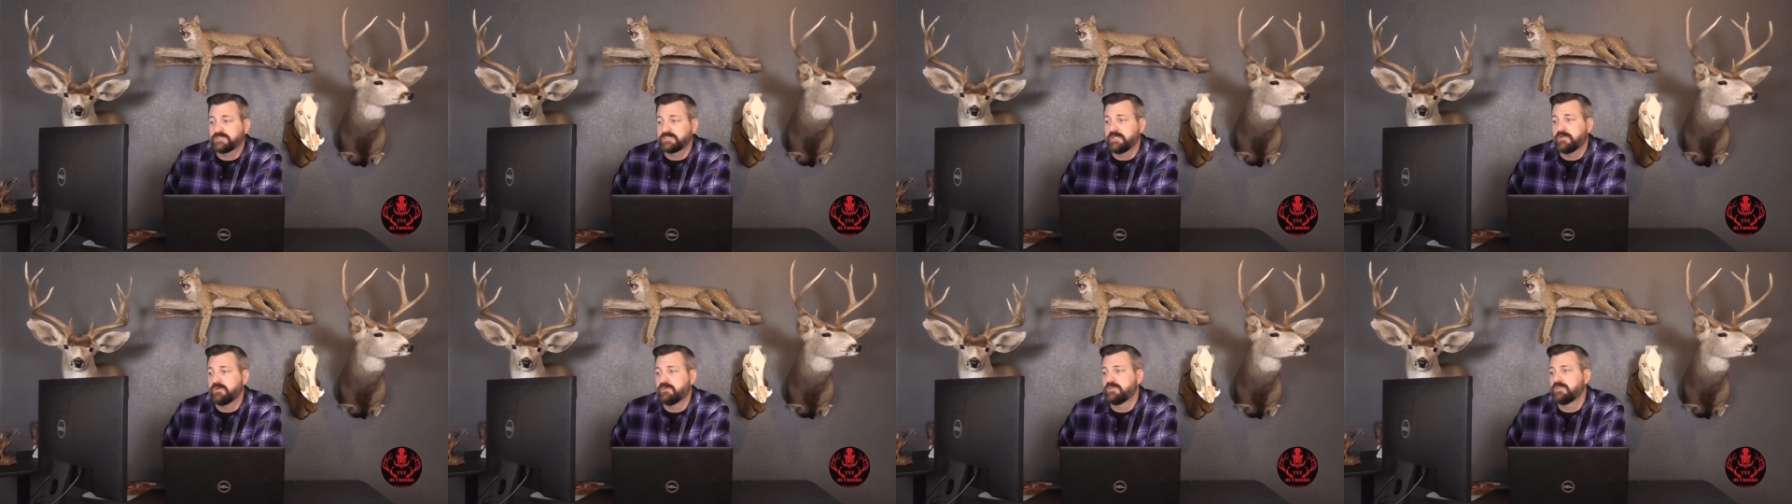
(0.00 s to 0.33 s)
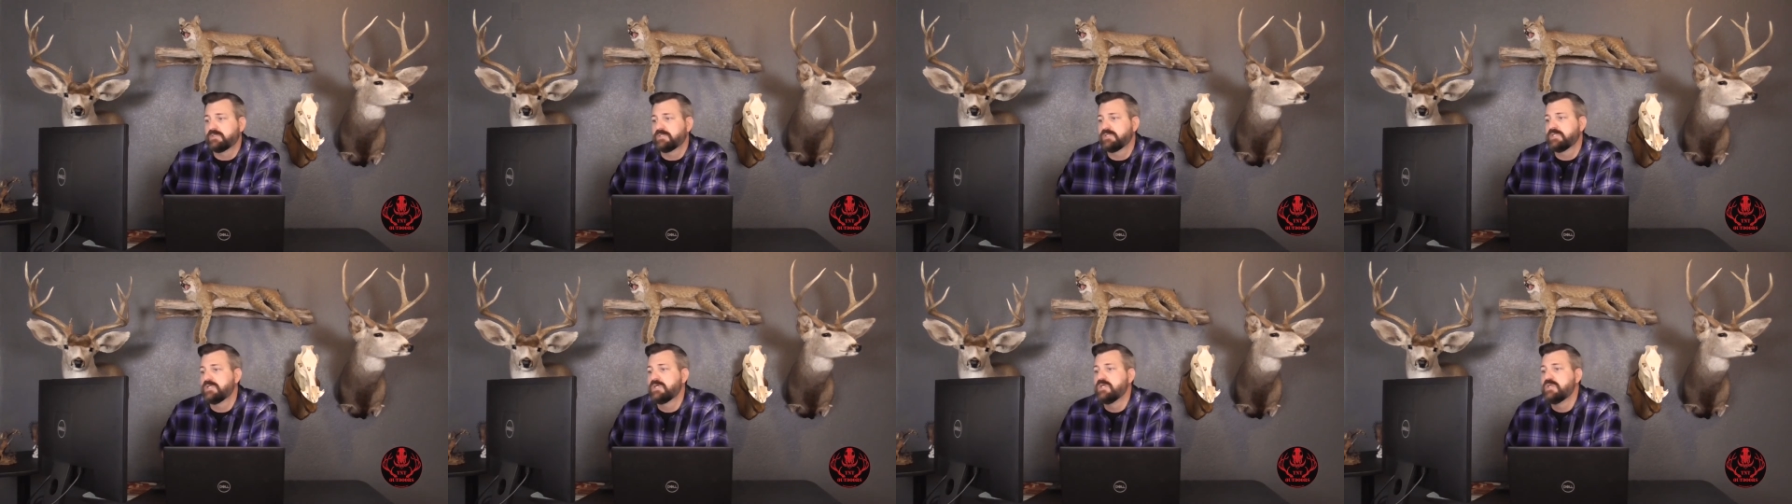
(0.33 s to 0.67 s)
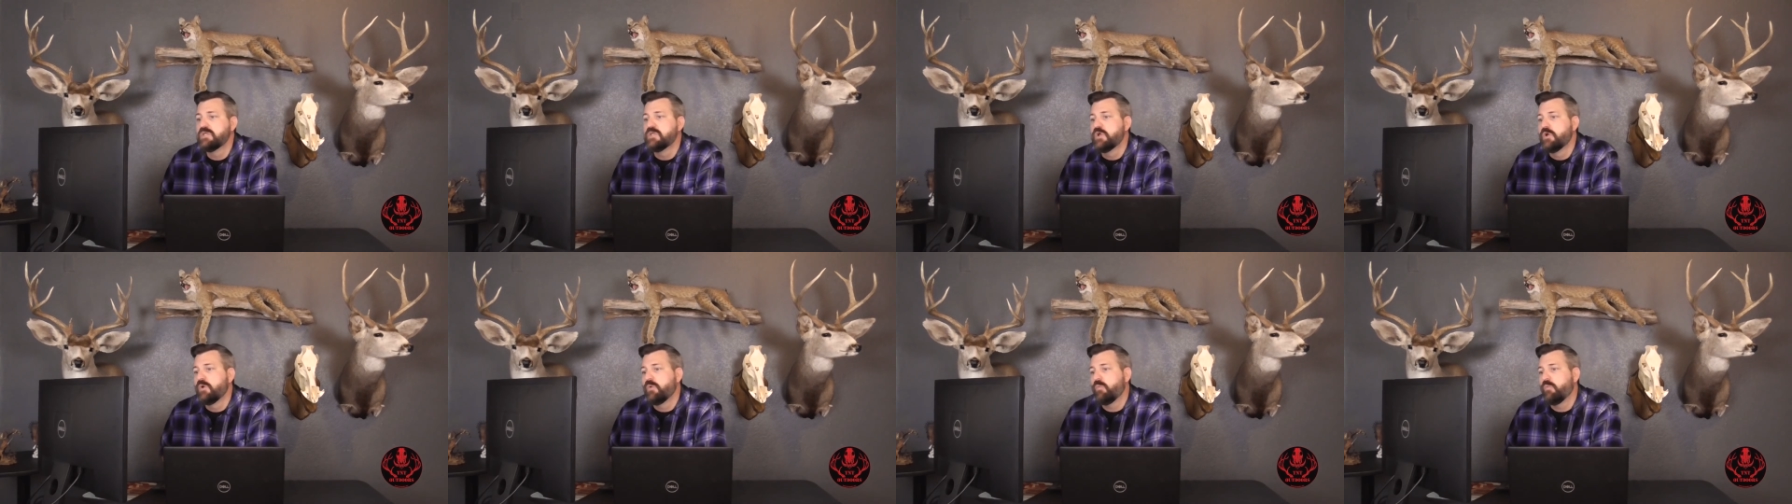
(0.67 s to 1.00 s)
going
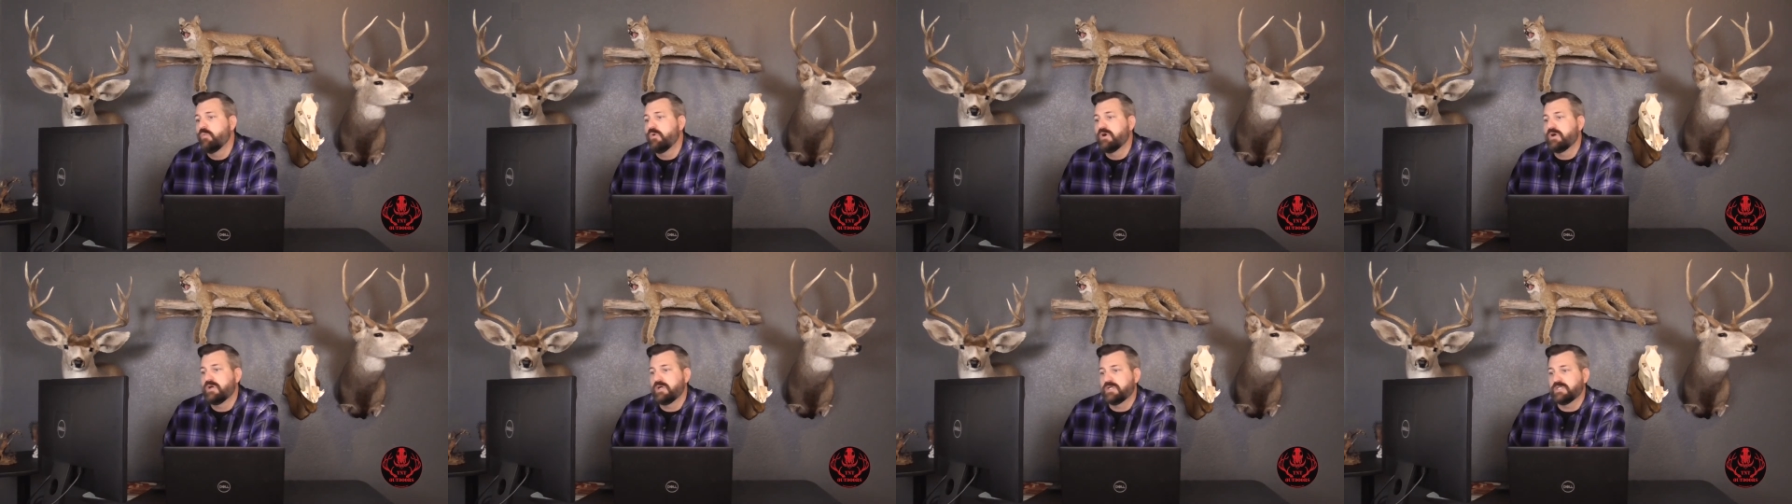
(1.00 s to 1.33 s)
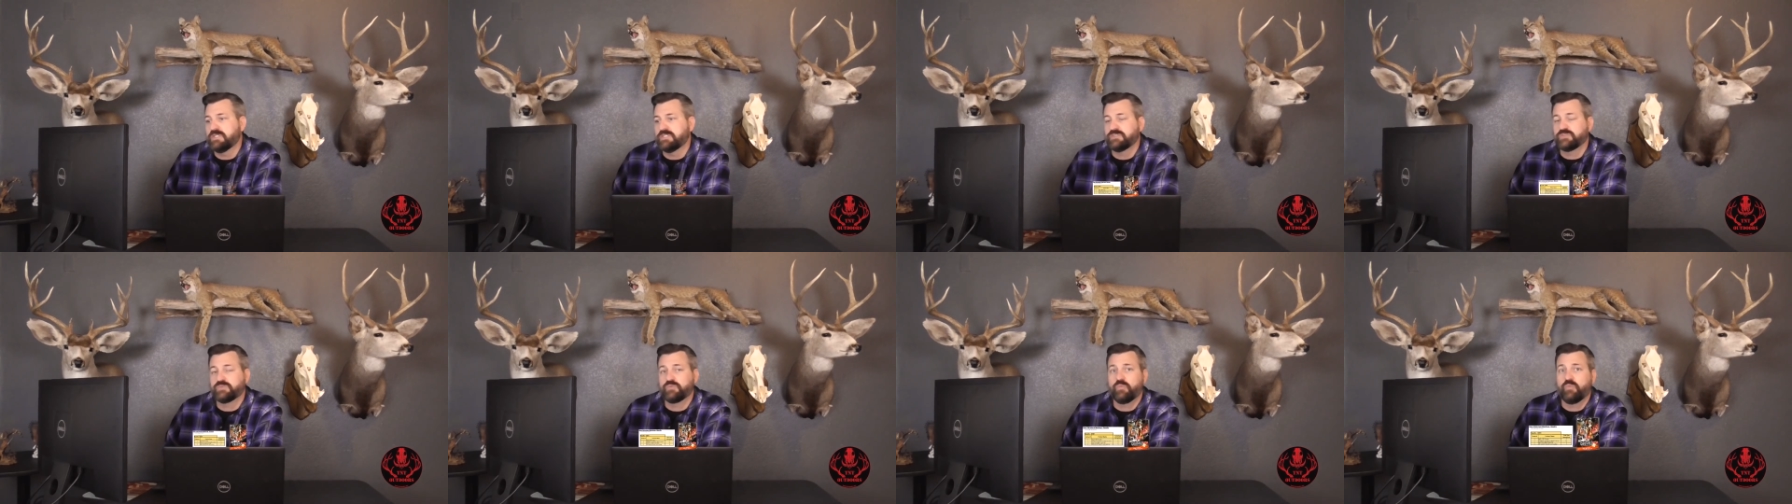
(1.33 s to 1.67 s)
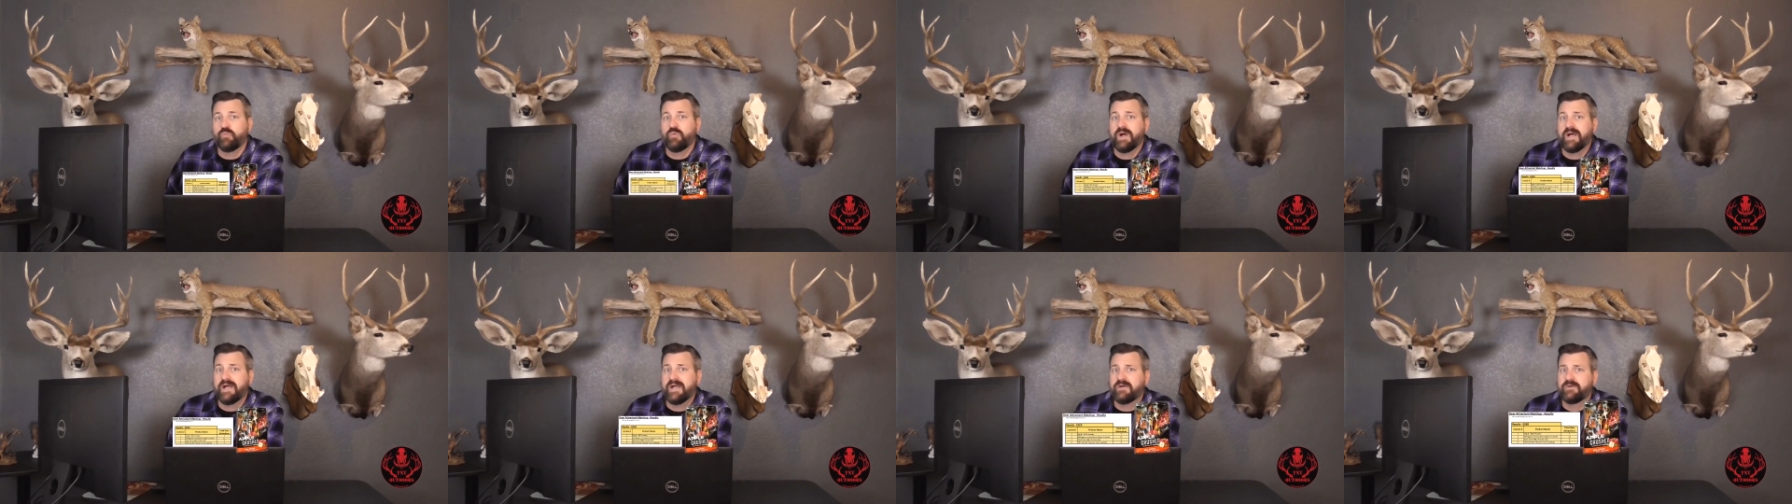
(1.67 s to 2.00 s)
was
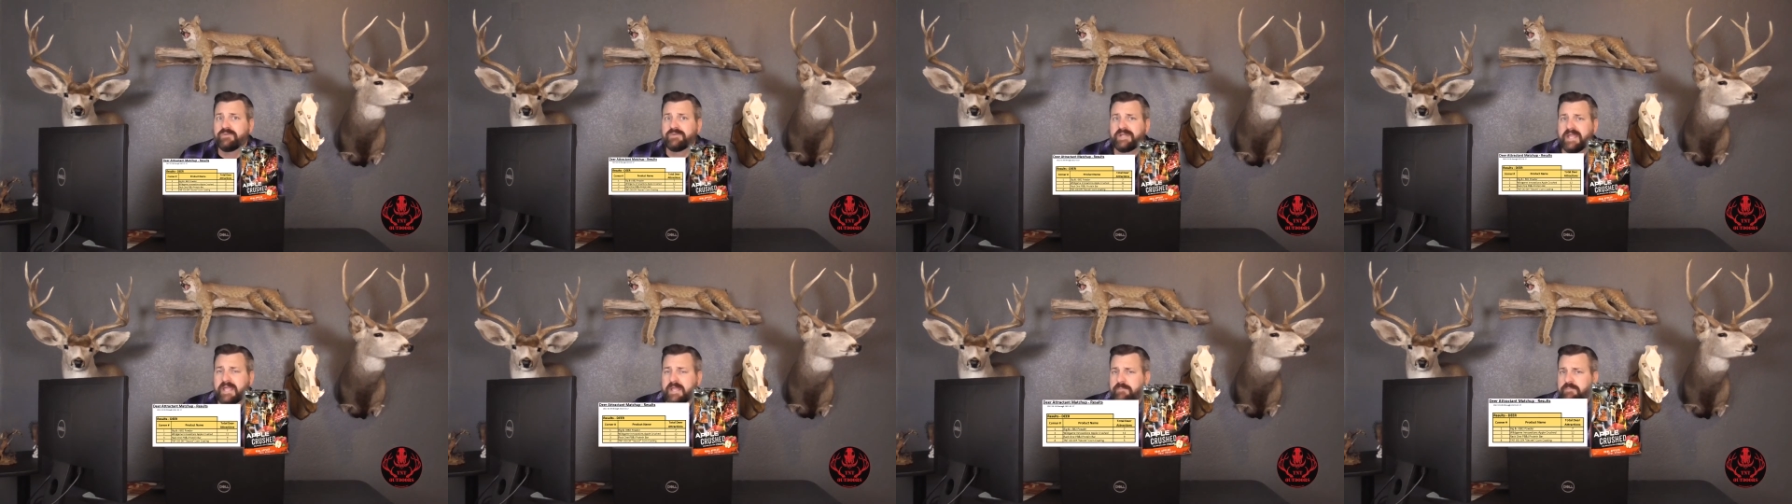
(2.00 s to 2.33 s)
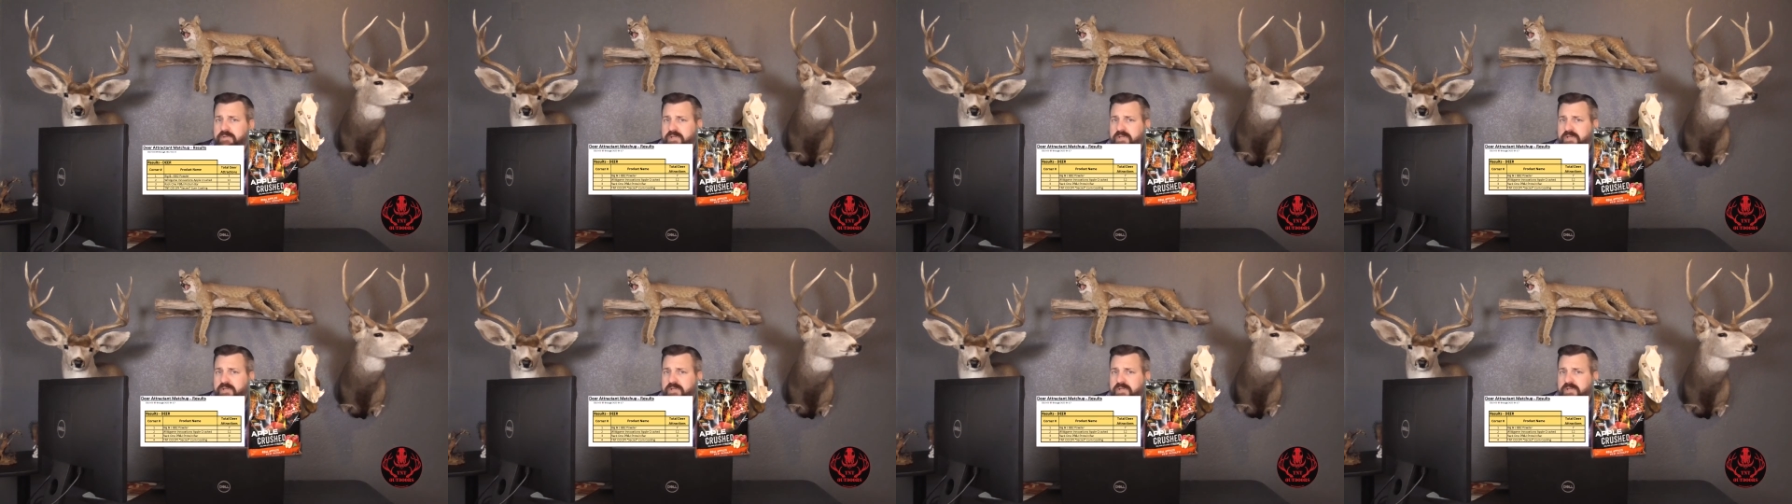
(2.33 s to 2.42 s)
Wildgame